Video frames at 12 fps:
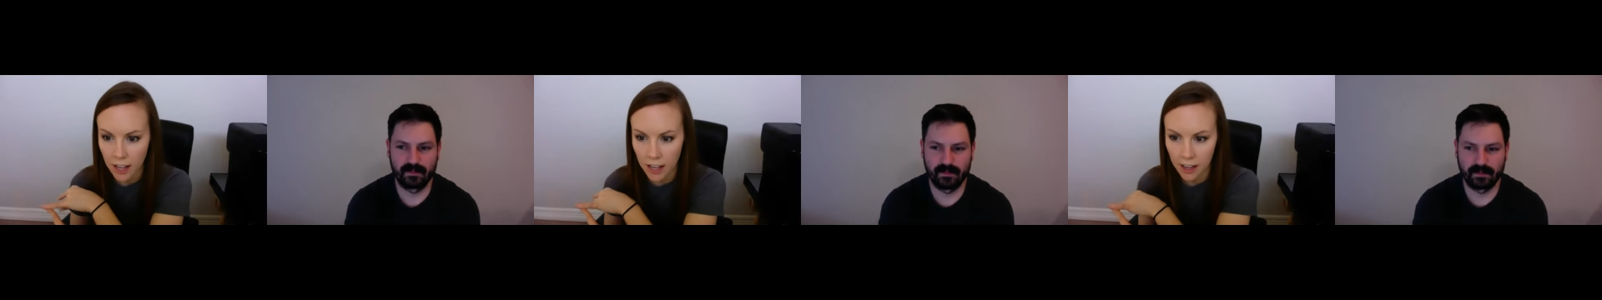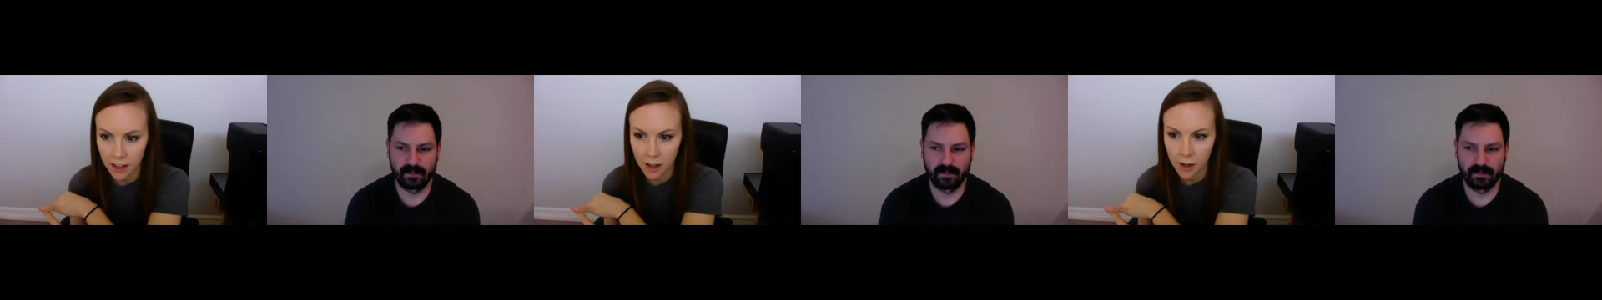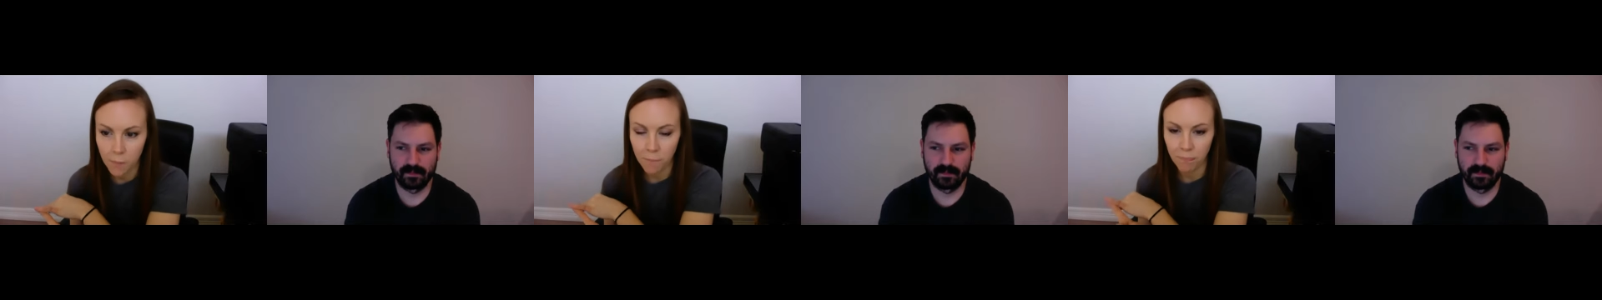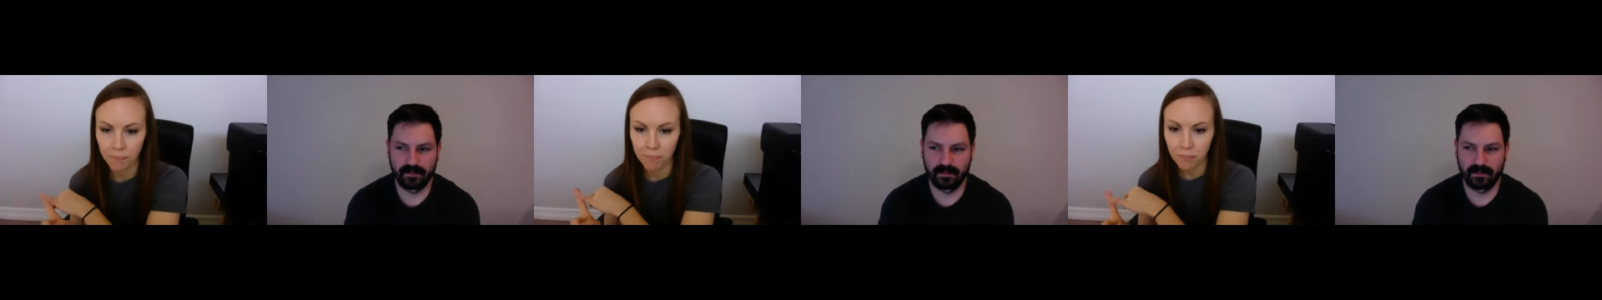
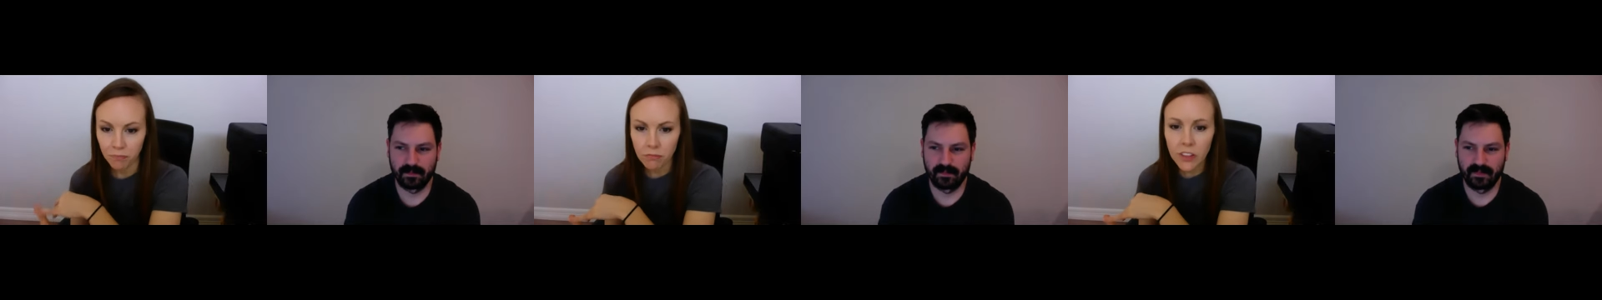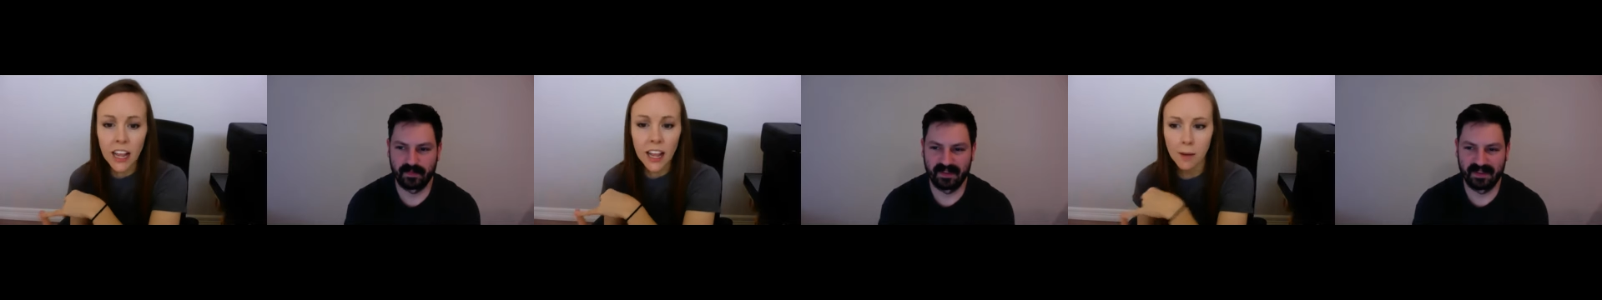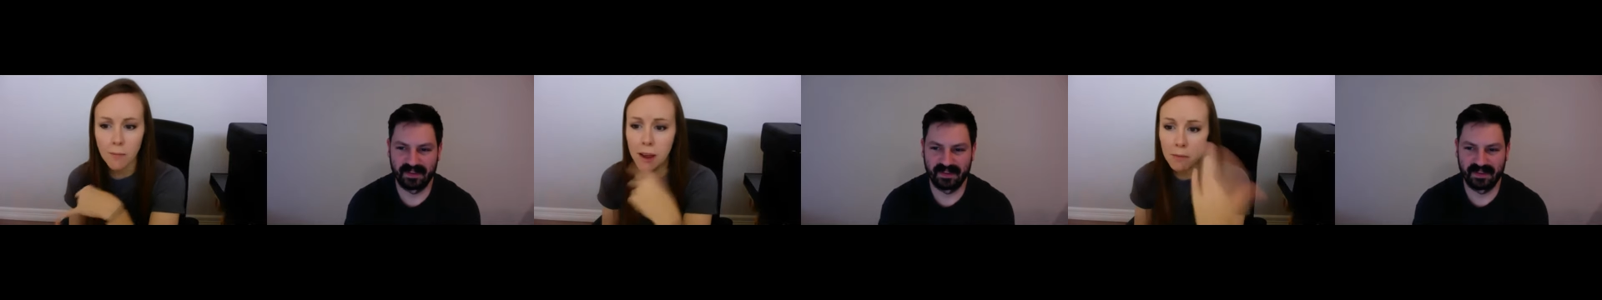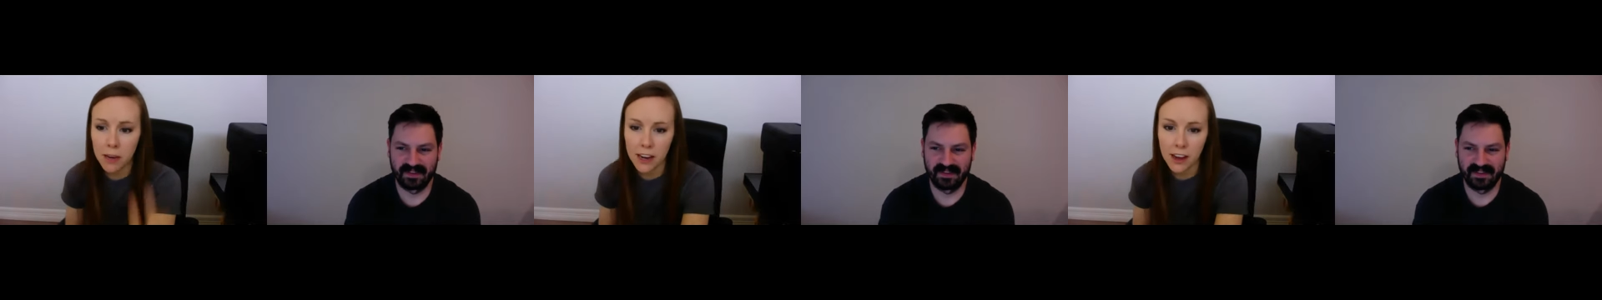Speaker 1: Um, and
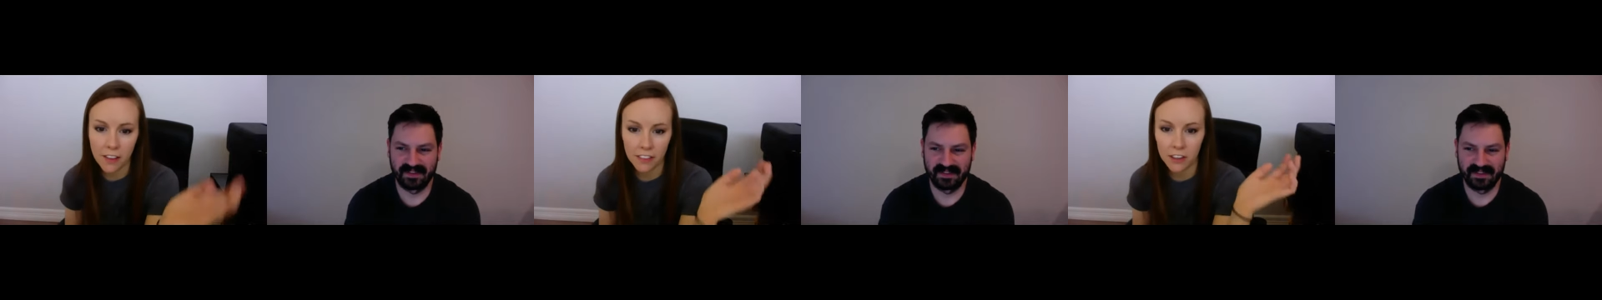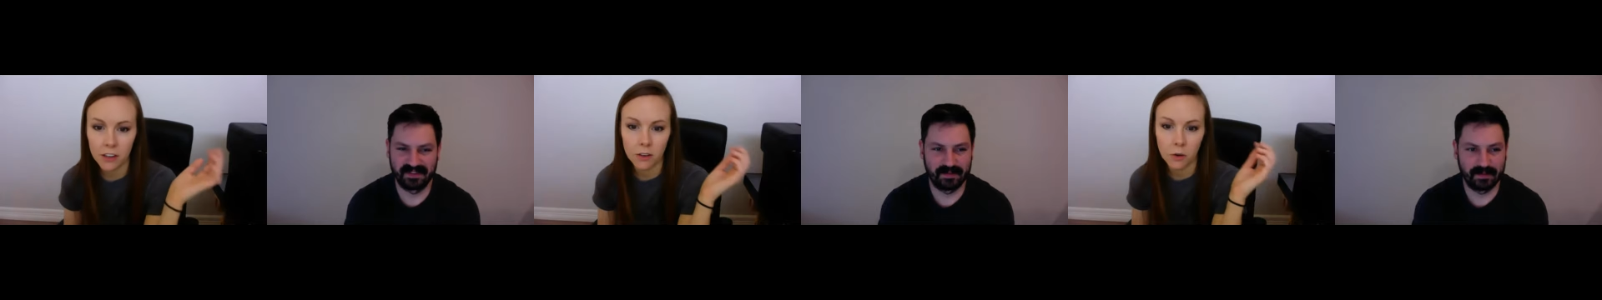maybe other